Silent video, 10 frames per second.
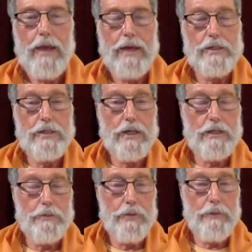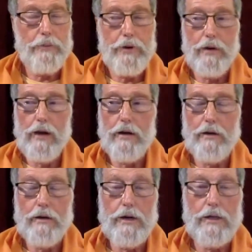Such people are a
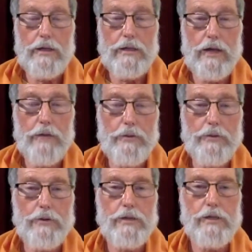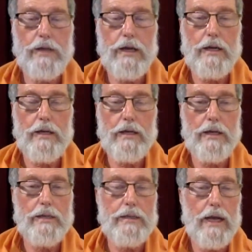great example to society,
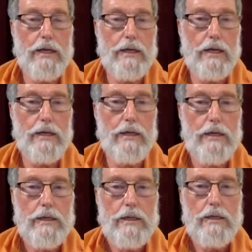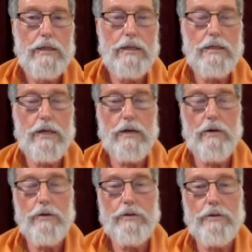and technically, these are
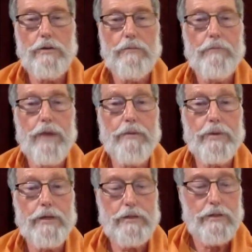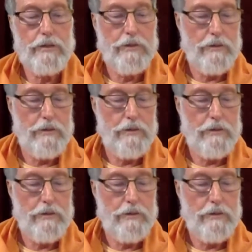called brahmanas.